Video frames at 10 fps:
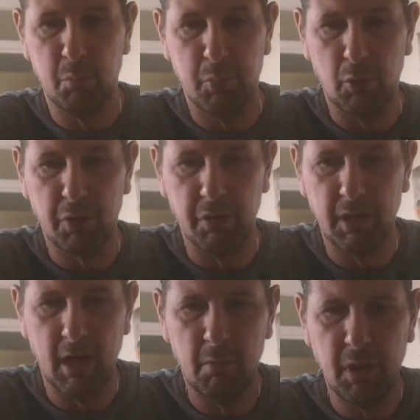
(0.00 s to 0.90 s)
broken
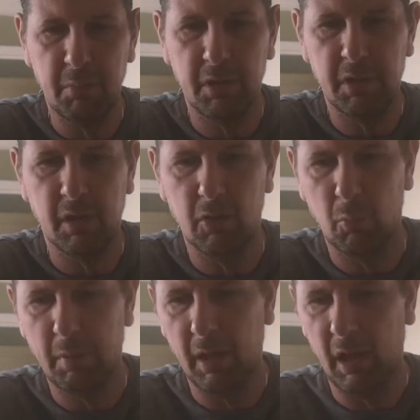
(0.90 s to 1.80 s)
down, maybe you need a little
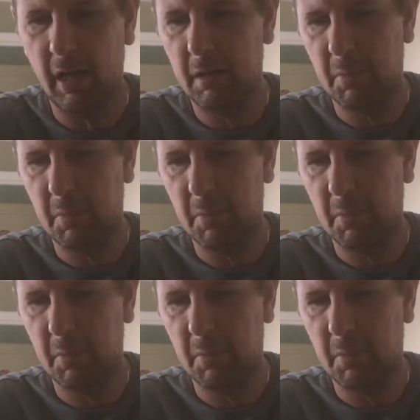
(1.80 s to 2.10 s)
bit of light,